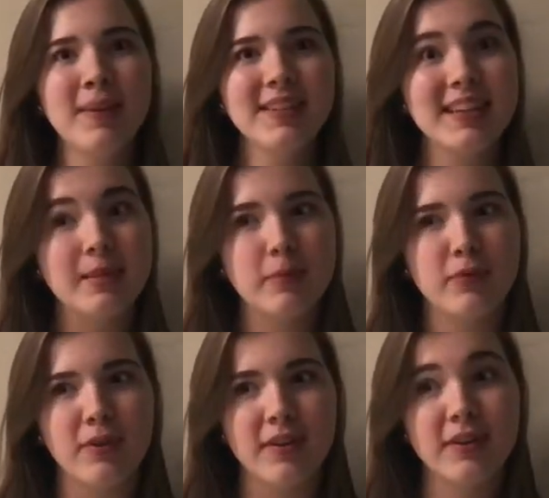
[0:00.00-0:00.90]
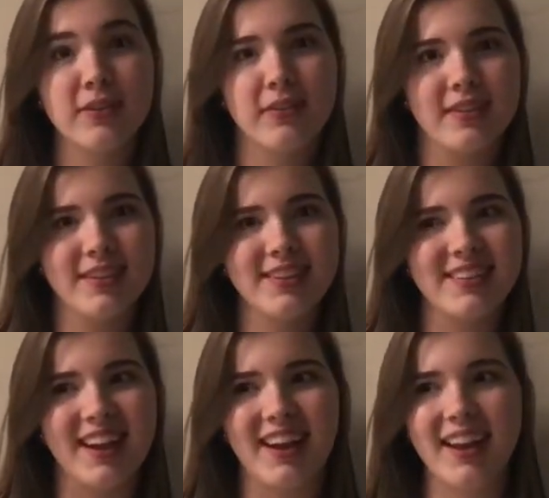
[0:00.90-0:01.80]
been a lead before, so this is
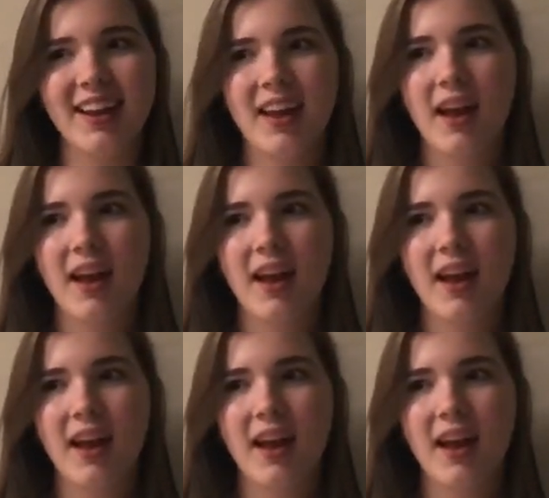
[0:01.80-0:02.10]
exciting.